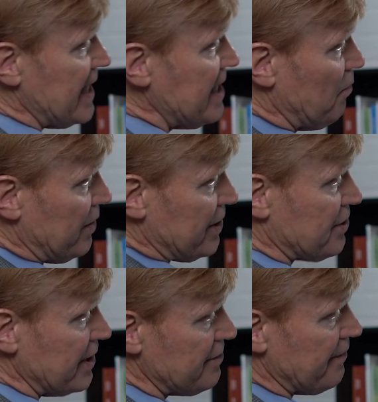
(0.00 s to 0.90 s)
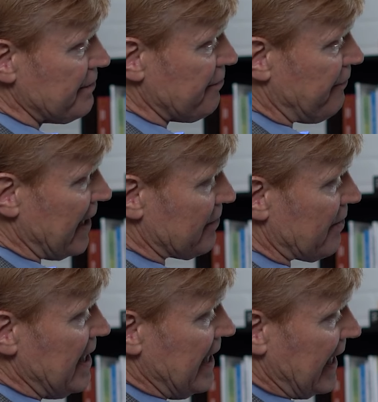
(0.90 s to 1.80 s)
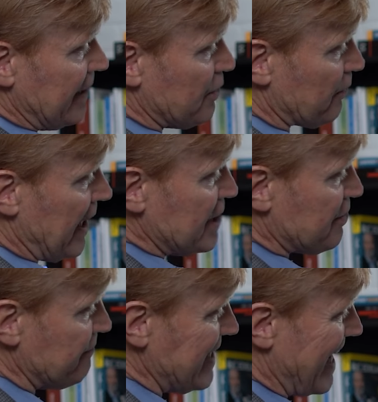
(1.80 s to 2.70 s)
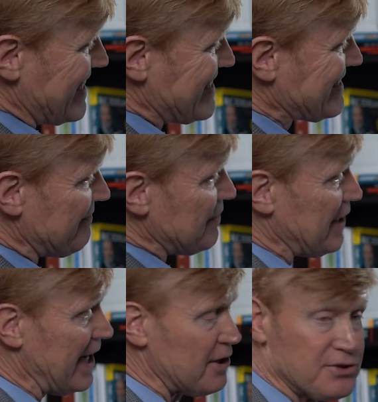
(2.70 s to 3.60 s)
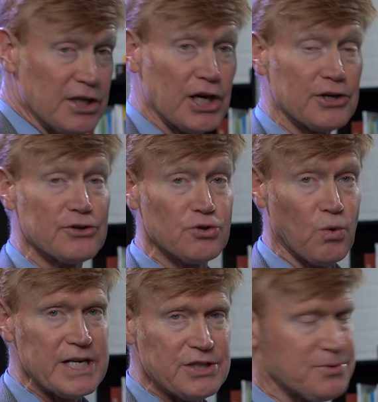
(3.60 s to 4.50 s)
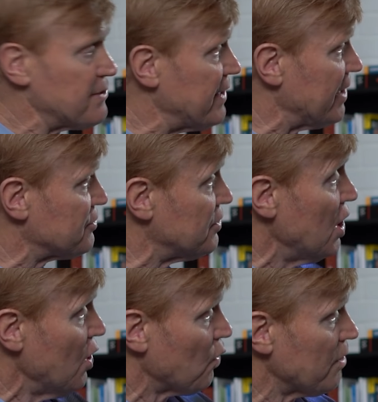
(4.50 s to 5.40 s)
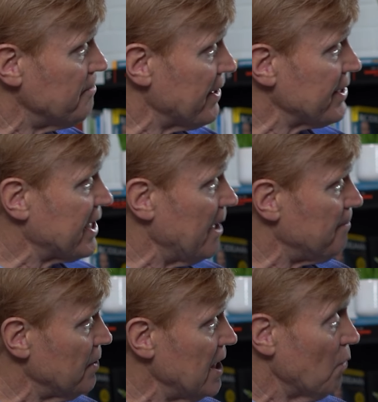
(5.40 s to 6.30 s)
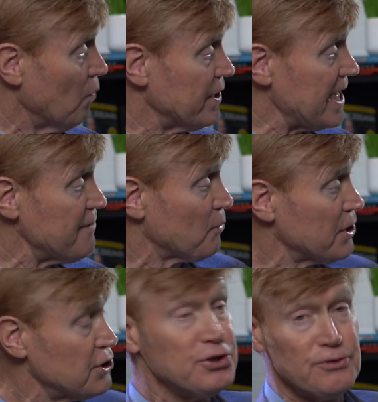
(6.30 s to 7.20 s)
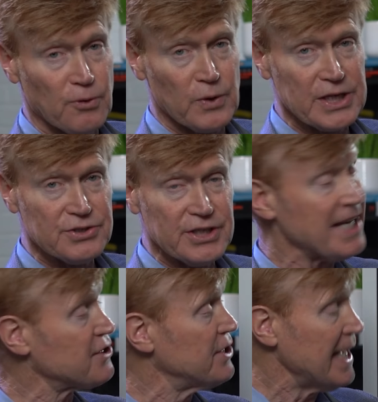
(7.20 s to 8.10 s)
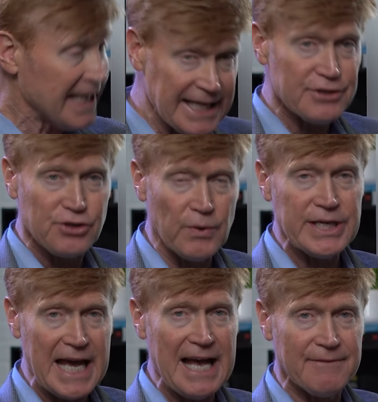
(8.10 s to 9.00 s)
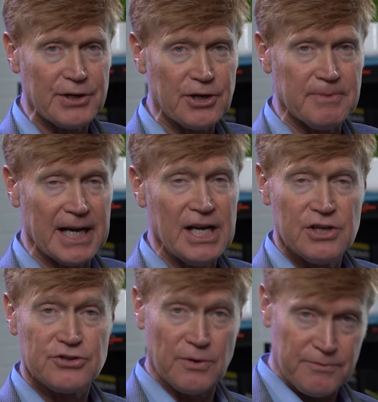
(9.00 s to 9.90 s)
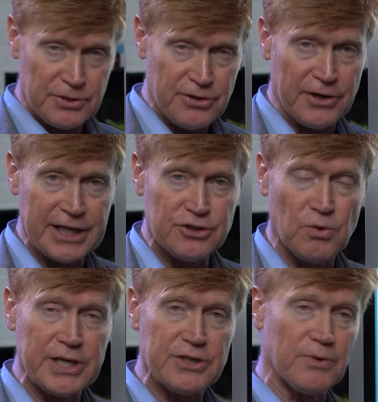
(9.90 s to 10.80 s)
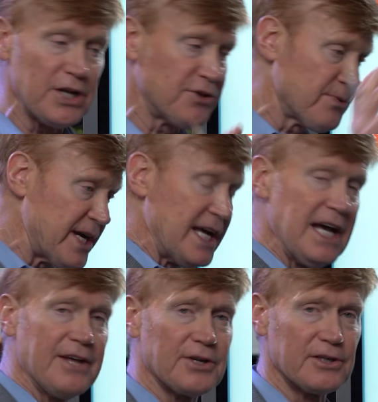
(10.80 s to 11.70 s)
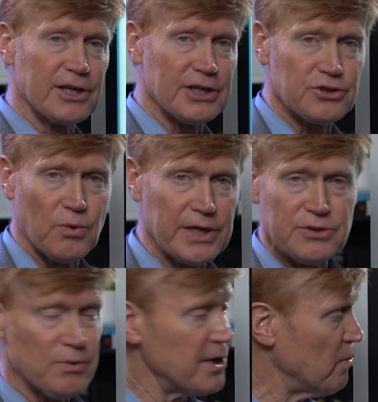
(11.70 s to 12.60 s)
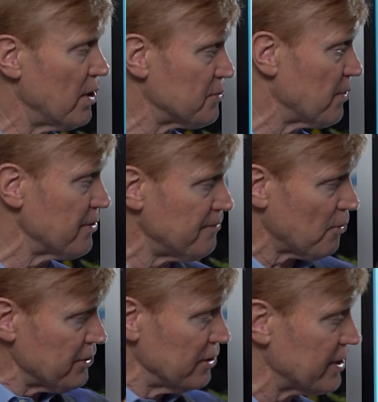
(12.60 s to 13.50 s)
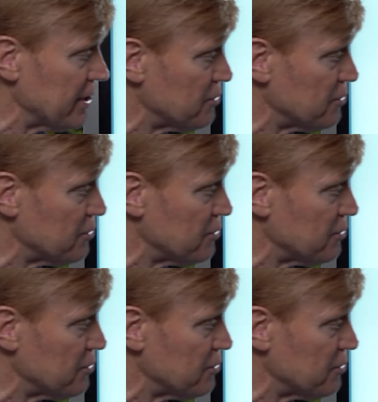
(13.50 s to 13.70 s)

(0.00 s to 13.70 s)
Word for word: anyone that's an individual filer in the range of 97,000 to 123,000, or a married couple, 194 to 246, is going to have an IRMA. So for starting in 2023, they're going to look at 2021. 24, they'll look at